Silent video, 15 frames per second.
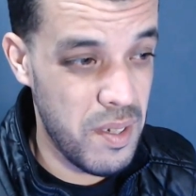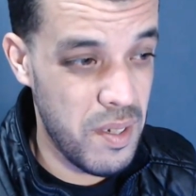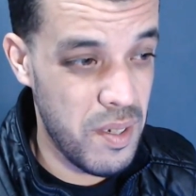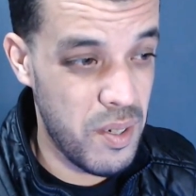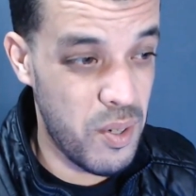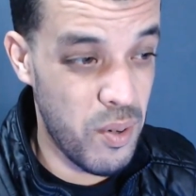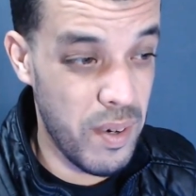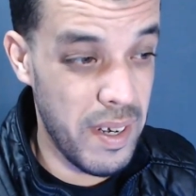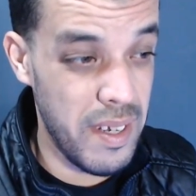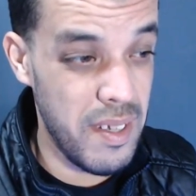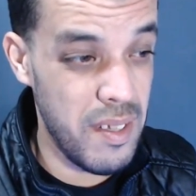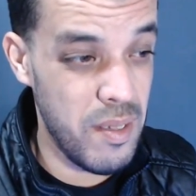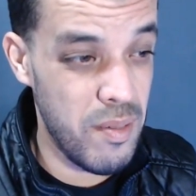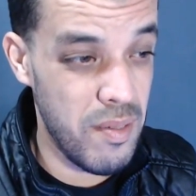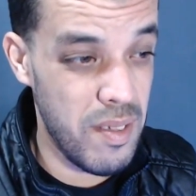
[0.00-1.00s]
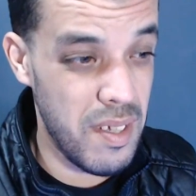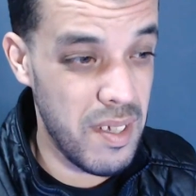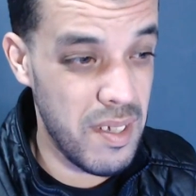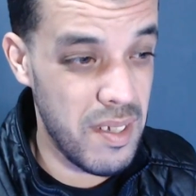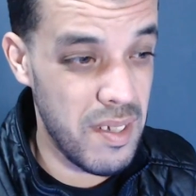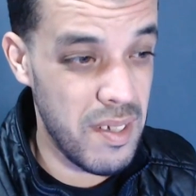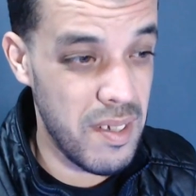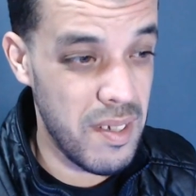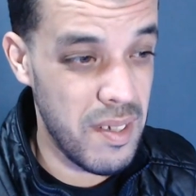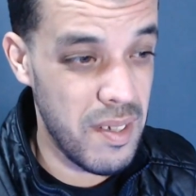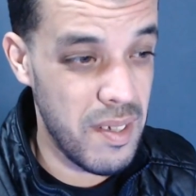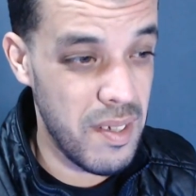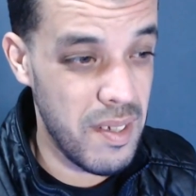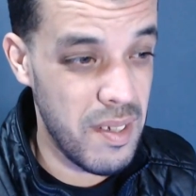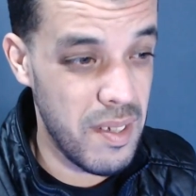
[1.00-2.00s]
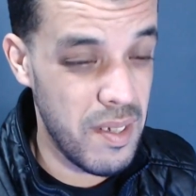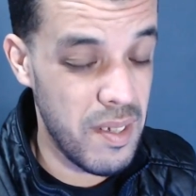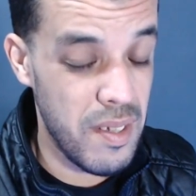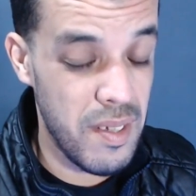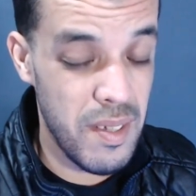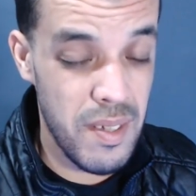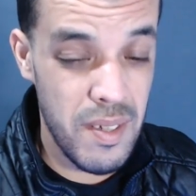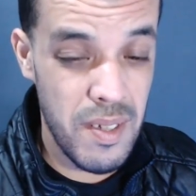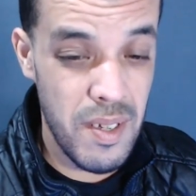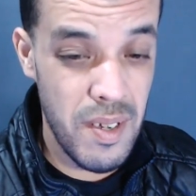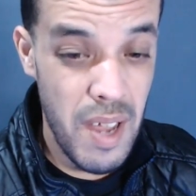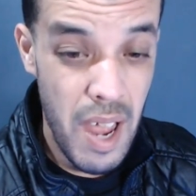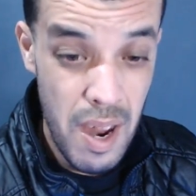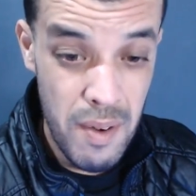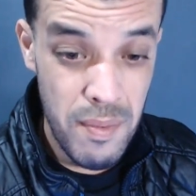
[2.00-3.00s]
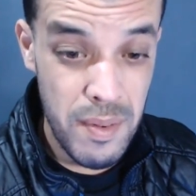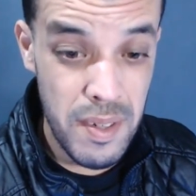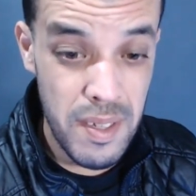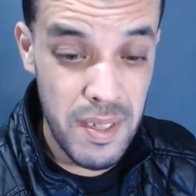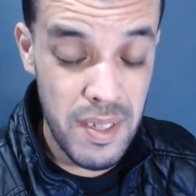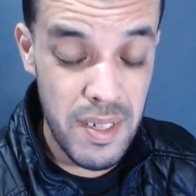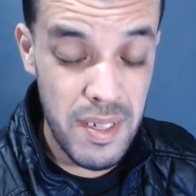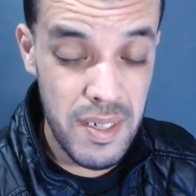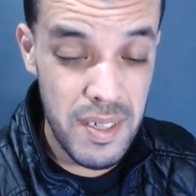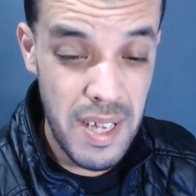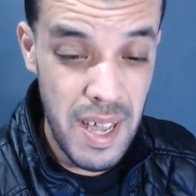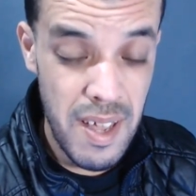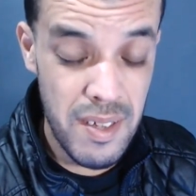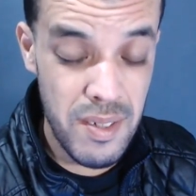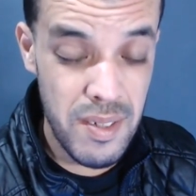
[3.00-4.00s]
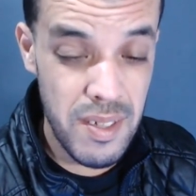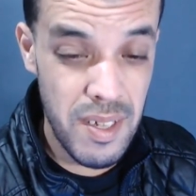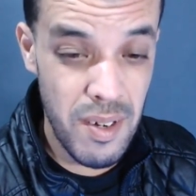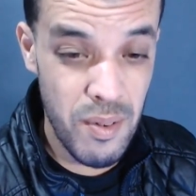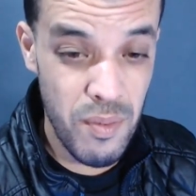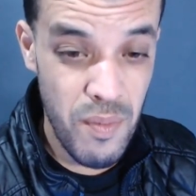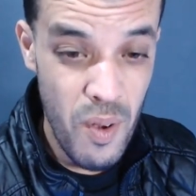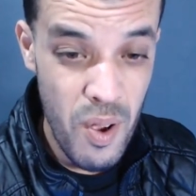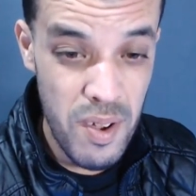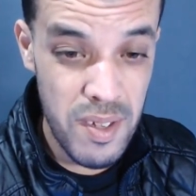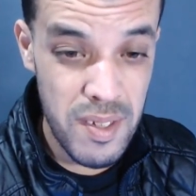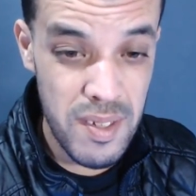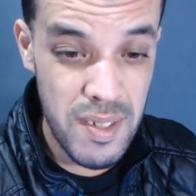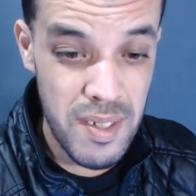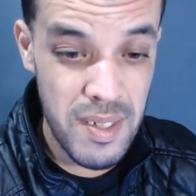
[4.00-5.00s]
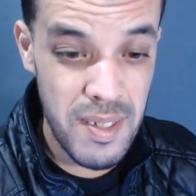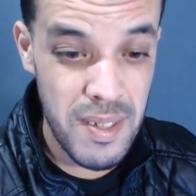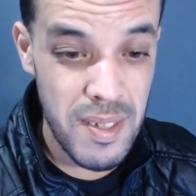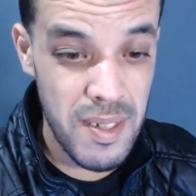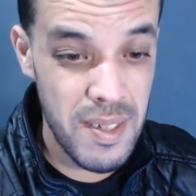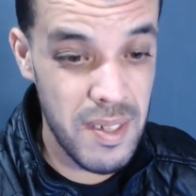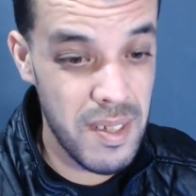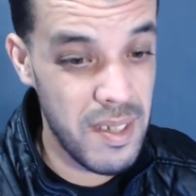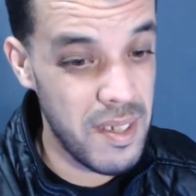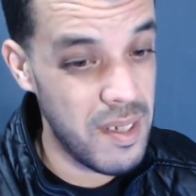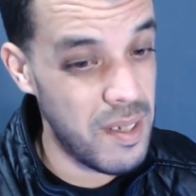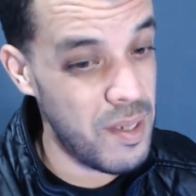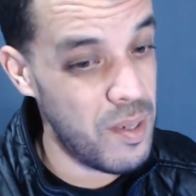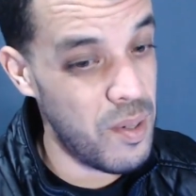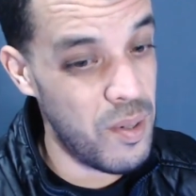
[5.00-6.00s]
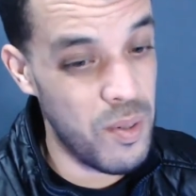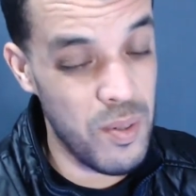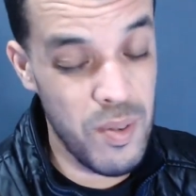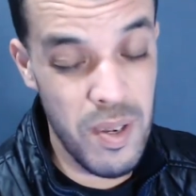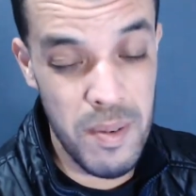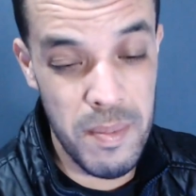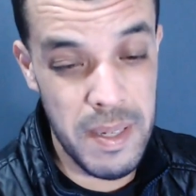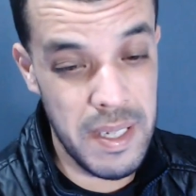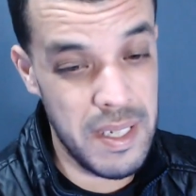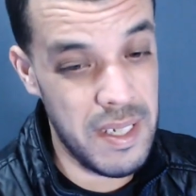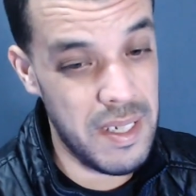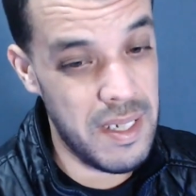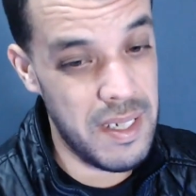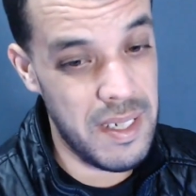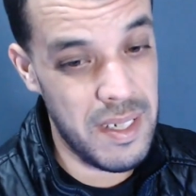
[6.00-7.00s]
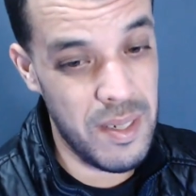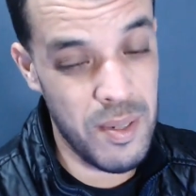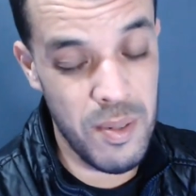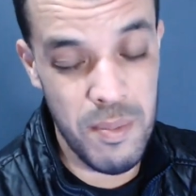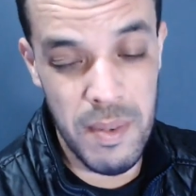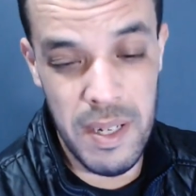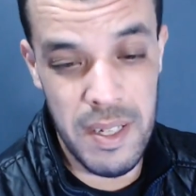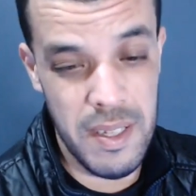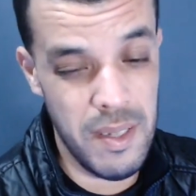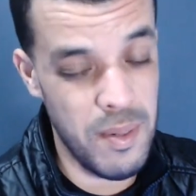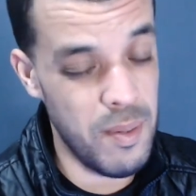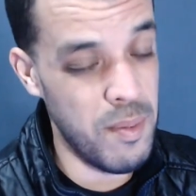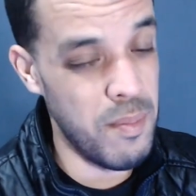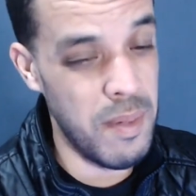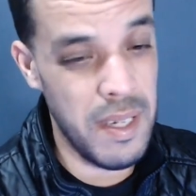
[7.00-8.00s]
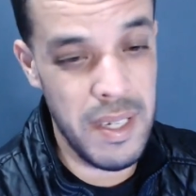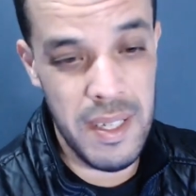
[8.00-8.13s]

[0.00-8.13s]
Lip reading: Turn into this. Everything, Jazz, her voice. Oh my, oh my, oh my.